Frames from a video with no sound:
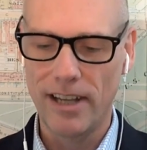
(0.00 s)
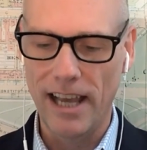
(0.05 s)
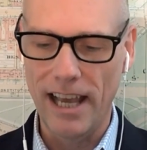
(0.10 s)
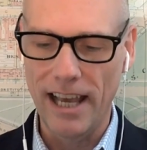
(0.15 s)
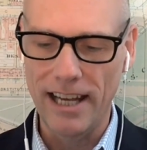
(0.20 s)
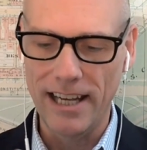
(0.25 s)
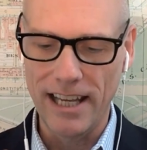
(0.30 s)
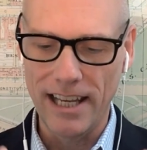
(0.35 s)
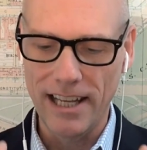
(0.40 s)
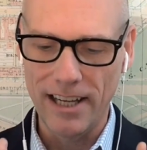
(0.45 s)

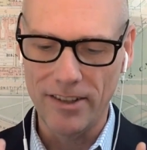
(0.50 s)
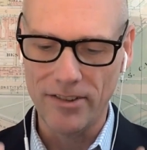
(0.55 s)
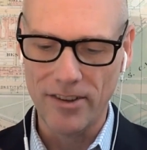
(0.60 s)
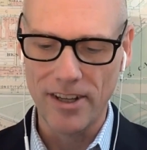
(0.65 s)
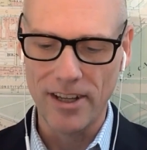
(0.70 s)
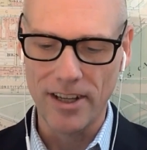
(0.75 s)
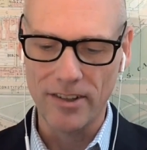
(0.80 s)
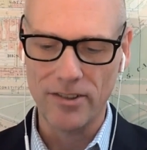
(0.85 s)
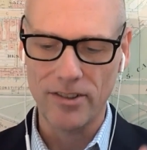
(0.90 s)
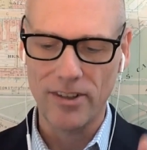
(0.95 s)
and it is
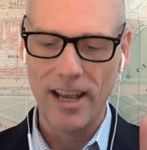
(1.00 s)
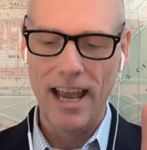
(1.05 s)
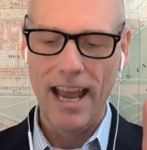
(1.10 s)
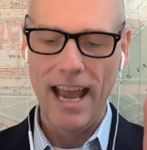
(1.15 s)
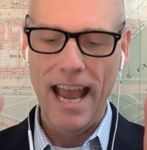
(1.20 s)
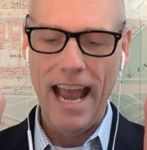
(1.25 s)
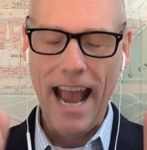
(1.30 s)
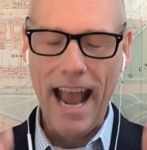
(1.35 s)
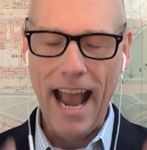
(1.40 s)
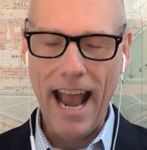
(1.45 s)
this:
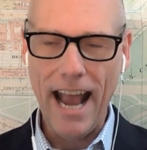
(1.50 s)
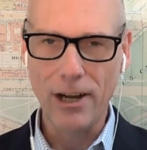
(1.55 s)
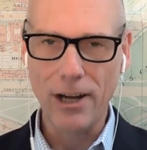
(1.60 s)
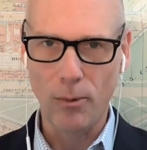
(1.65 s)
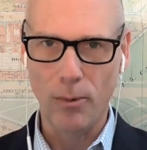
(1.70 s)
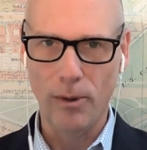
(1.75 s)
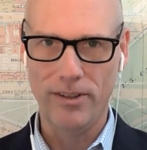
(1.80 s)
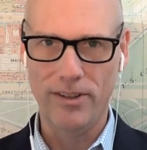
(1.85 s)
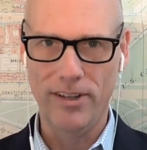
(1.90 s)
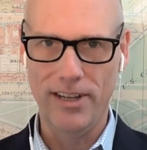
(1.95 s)

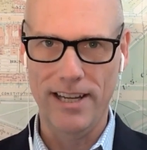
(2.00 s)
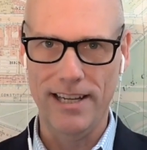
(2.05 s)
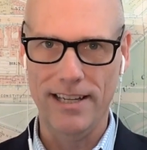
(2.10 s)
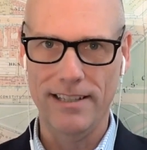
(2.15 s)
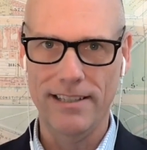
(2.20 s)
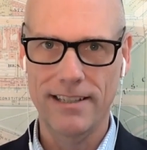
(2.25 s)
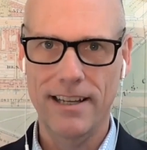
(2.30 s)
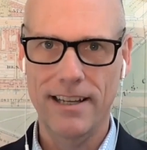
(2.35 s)
equity